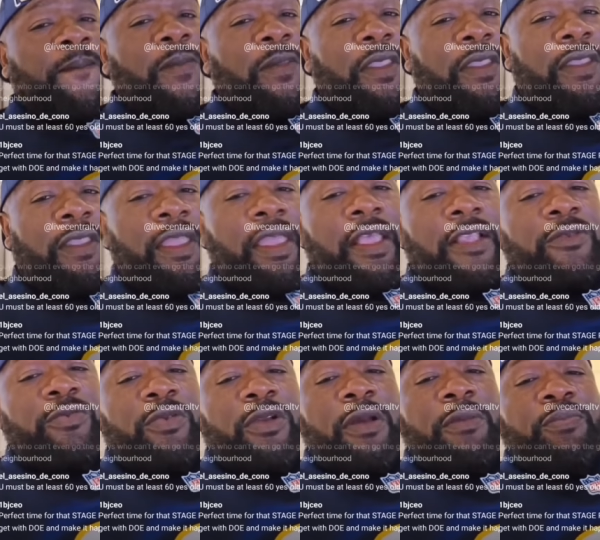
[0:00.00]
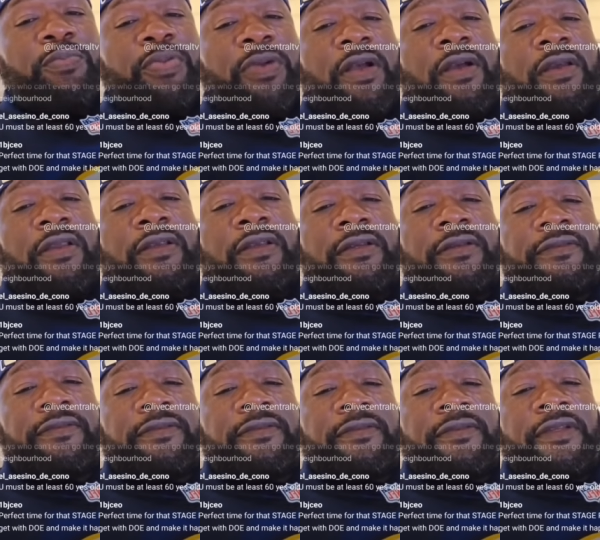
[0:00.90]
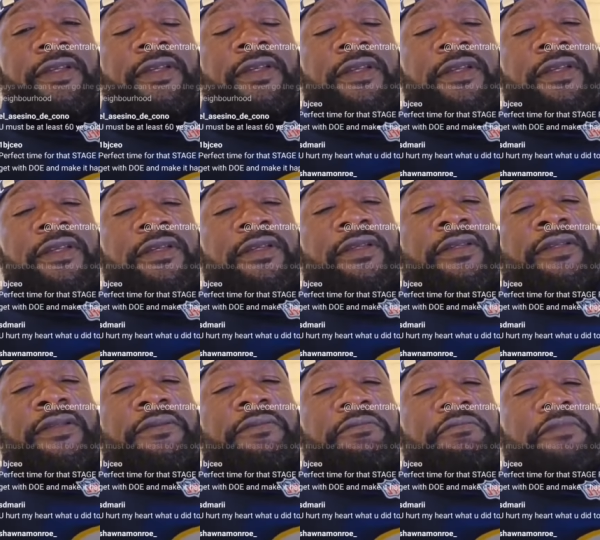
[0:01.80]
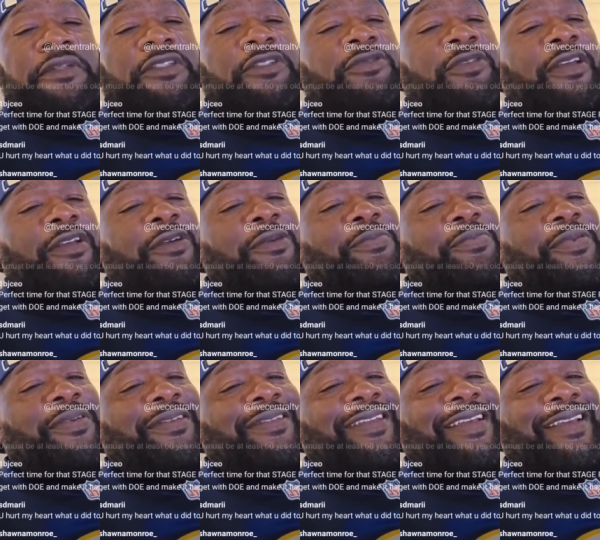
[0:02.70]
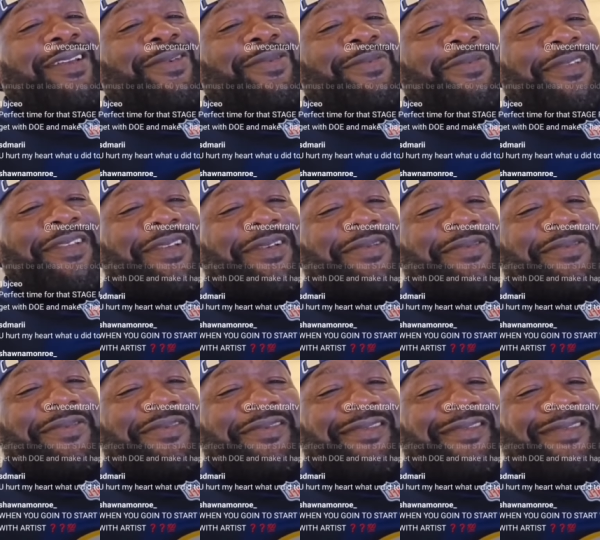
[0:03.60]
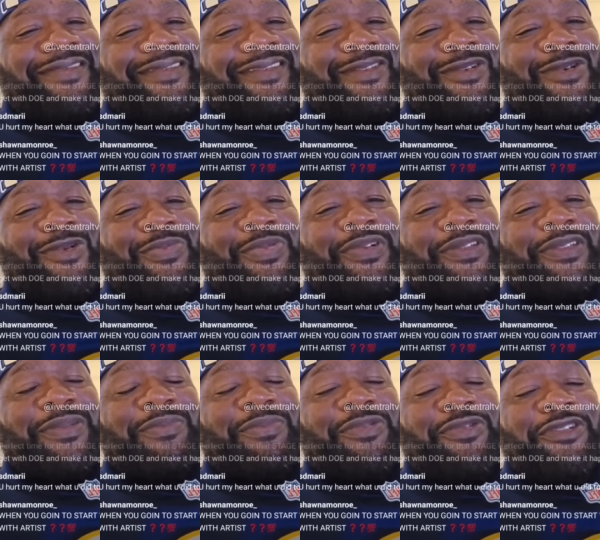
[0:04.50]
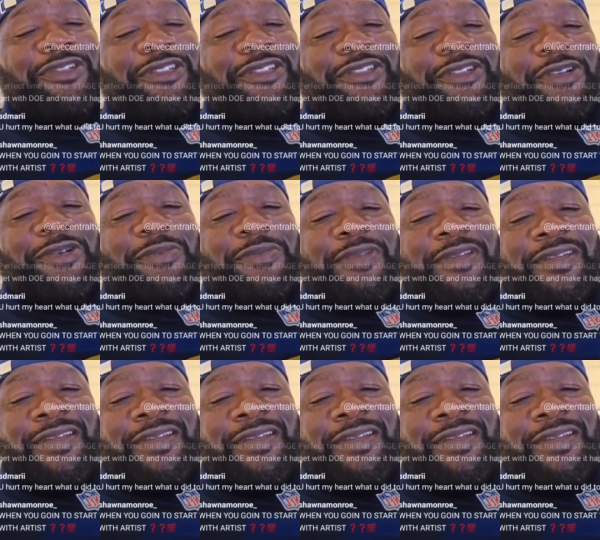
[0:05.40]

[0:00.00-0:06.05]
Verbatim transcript: And that's what I'm proud of. But you ain't gonna put that on me though. You gonna put the bullshit on me.